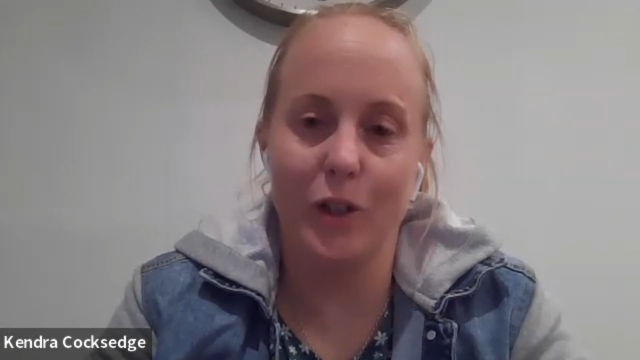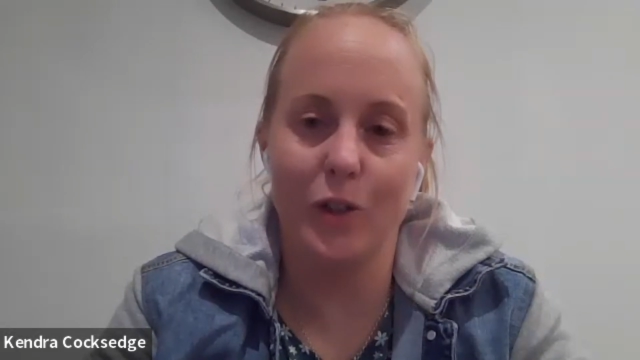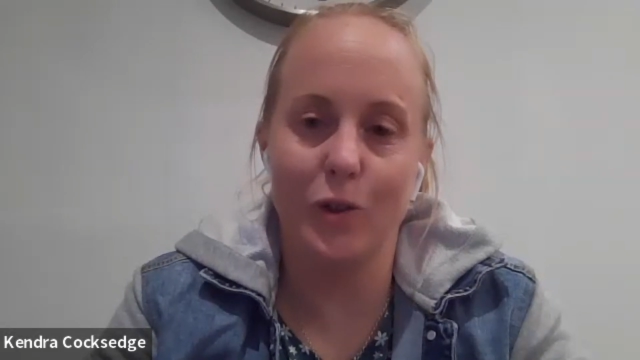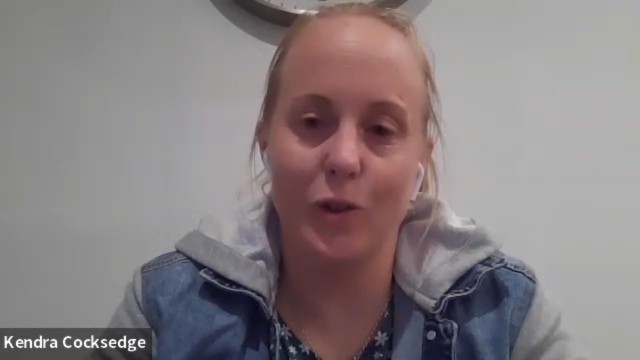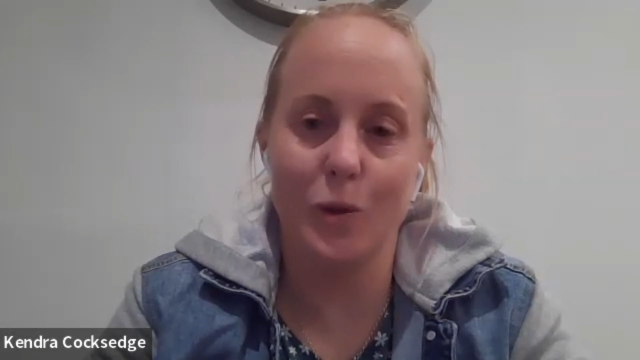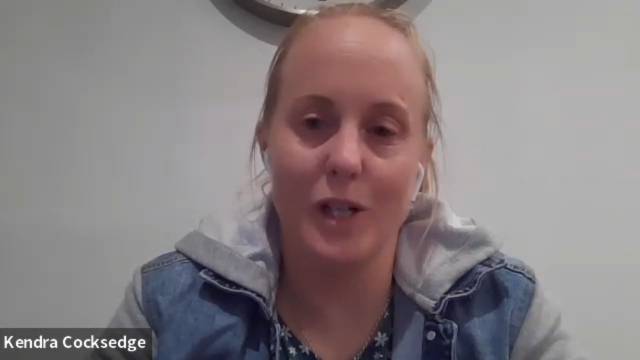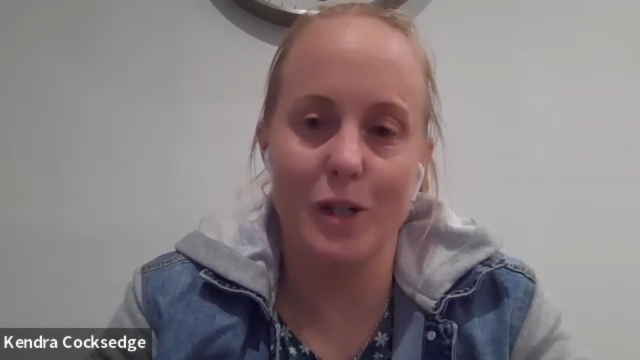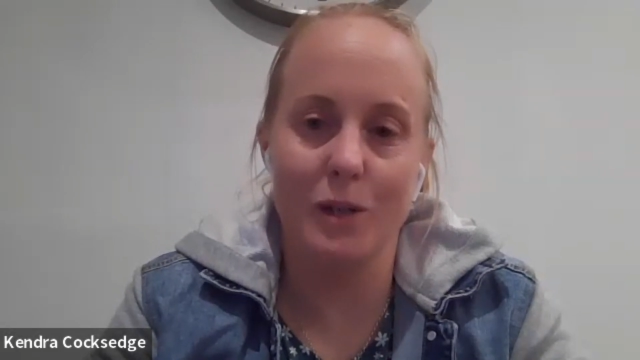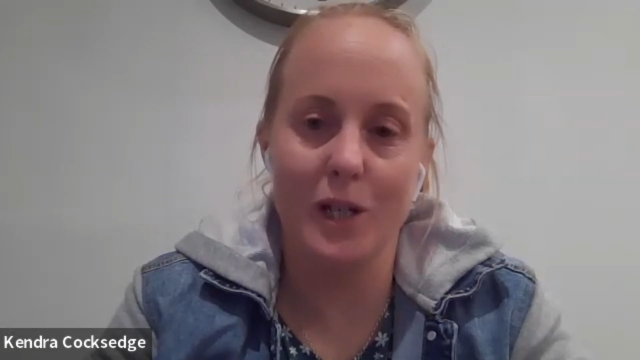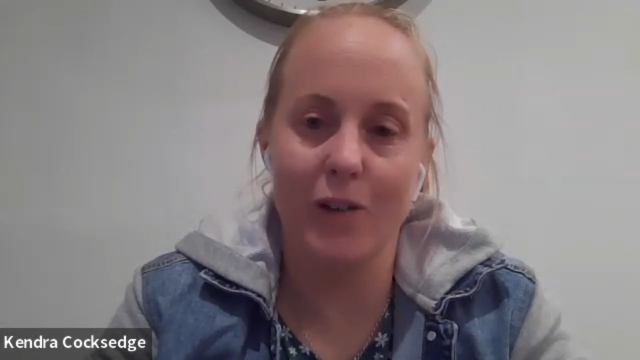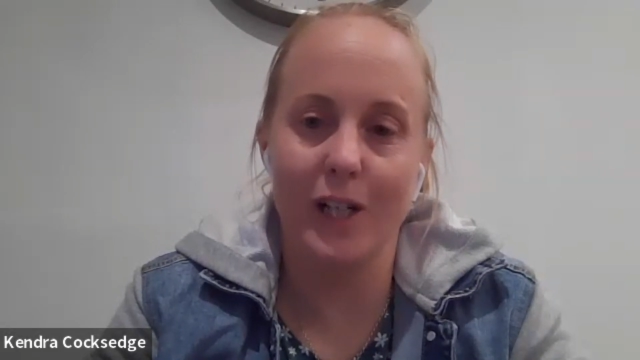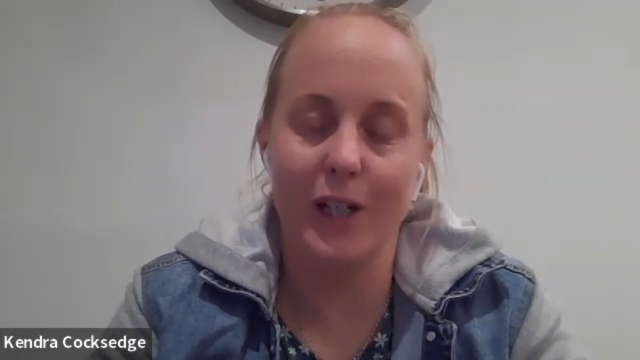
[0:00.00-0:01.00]
social
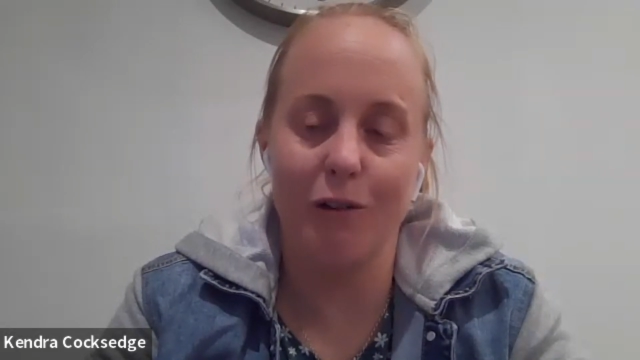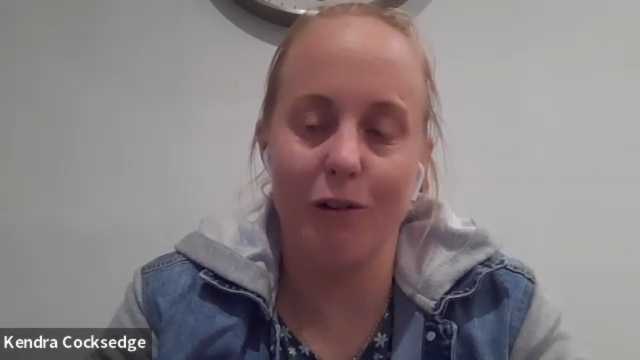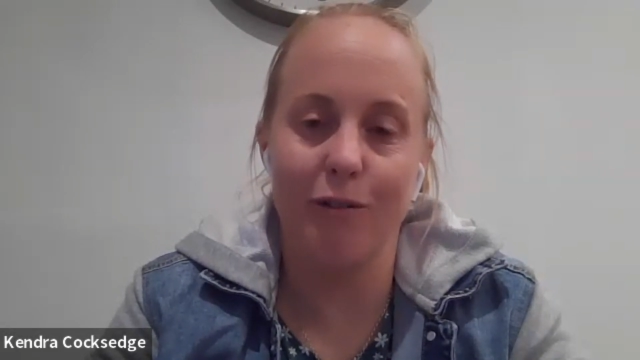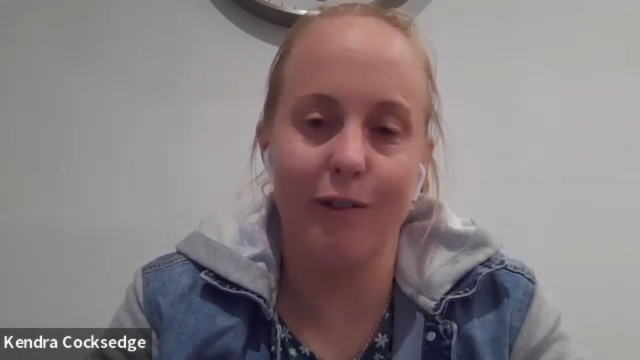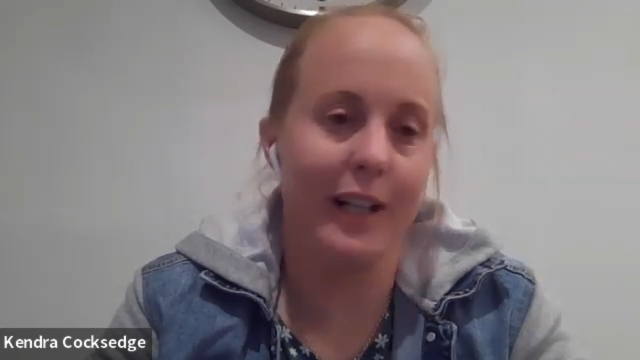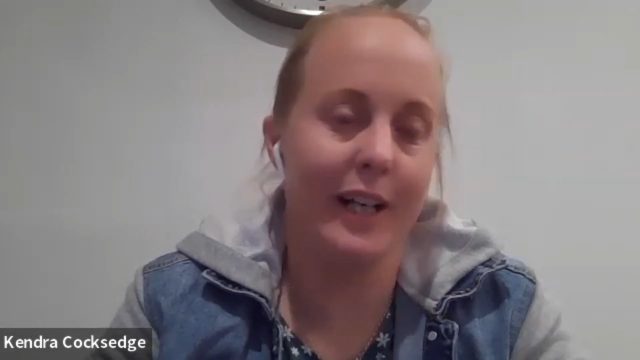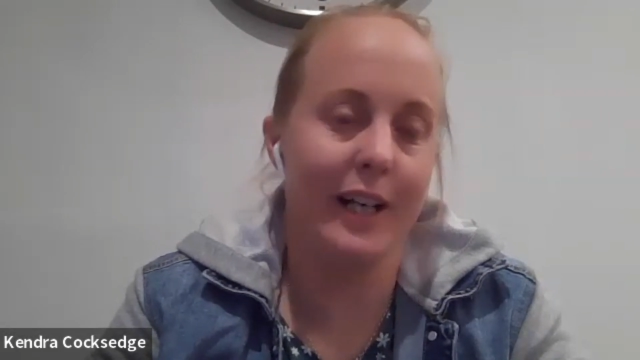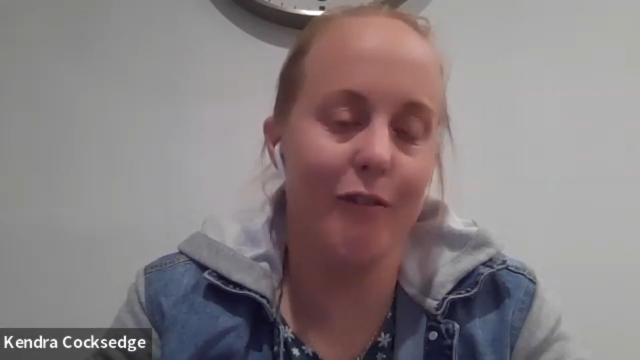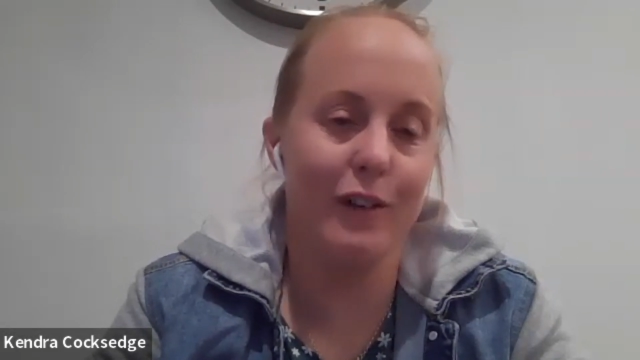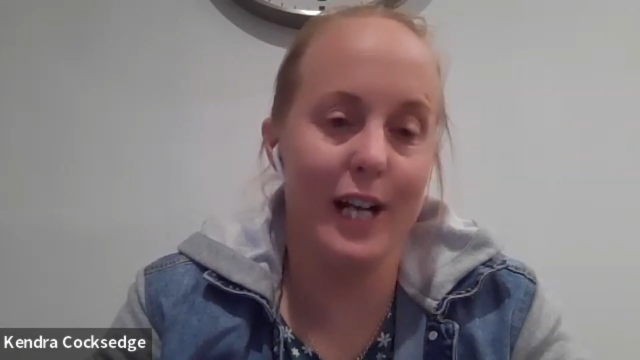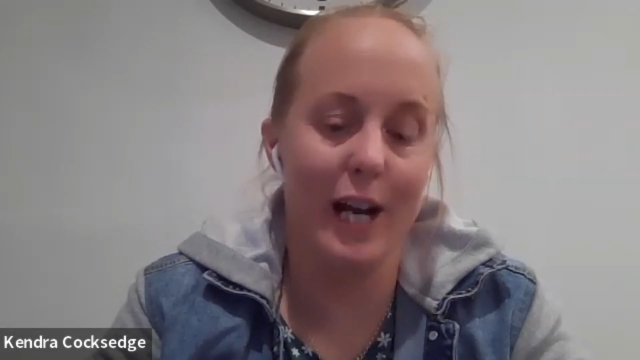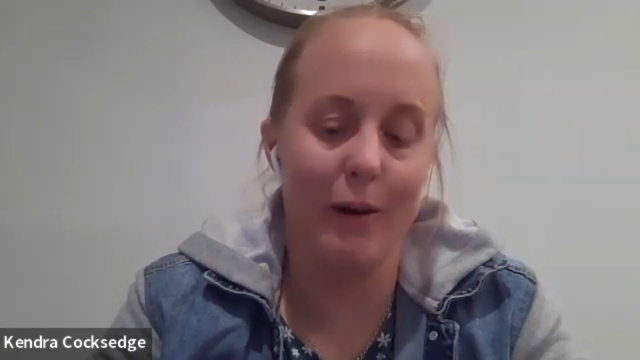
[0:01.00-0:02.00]
2020 cricket or fill in
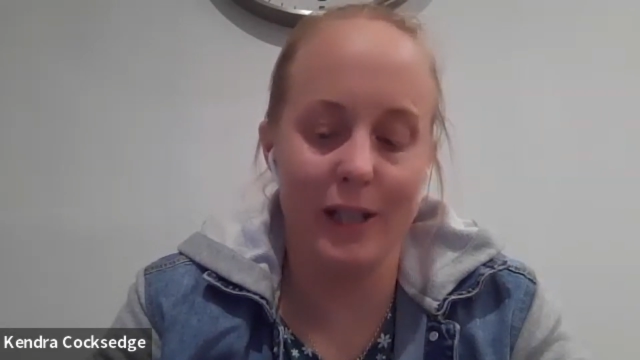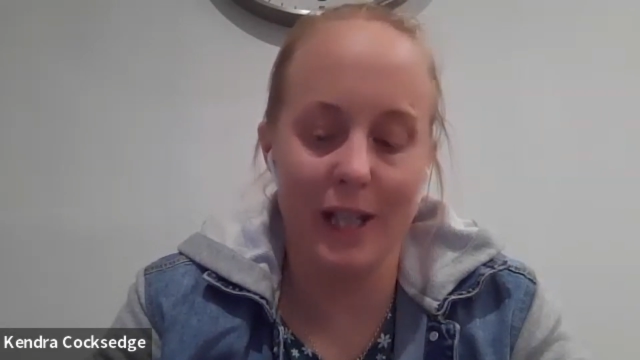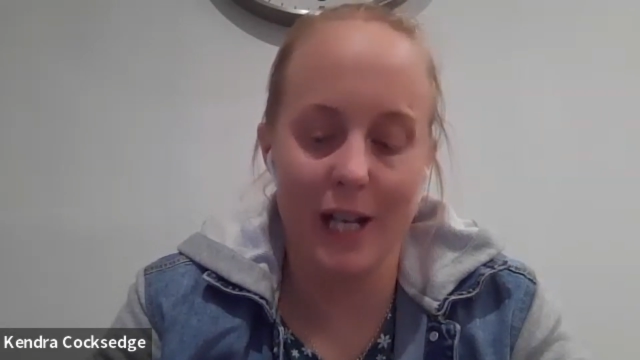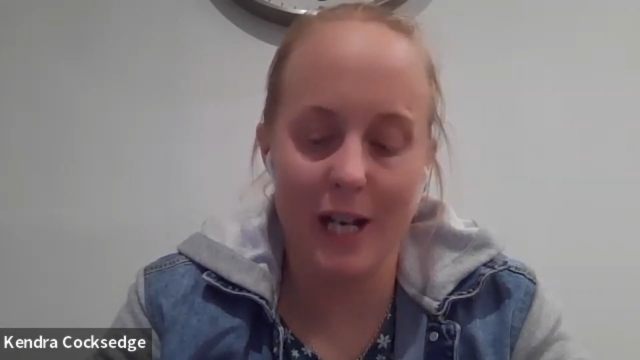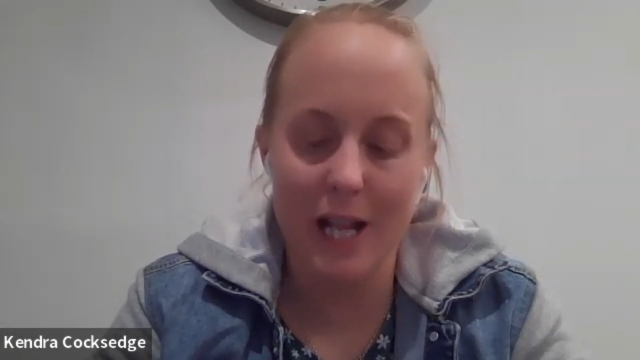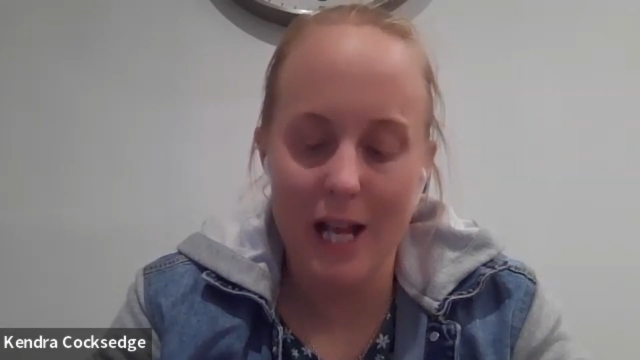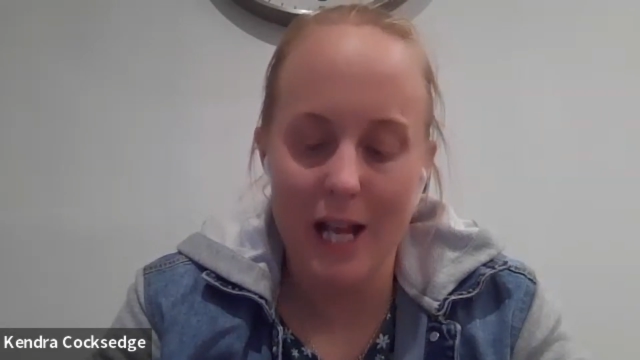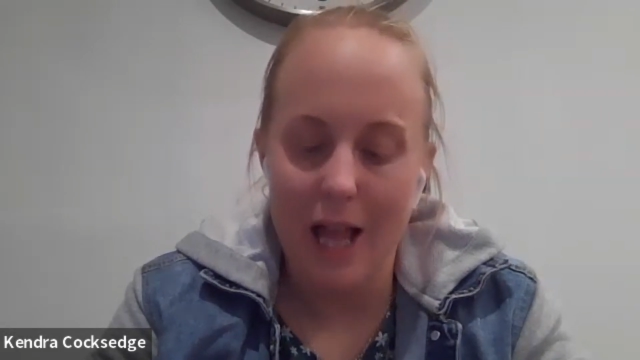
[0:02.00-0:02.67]
every now and then.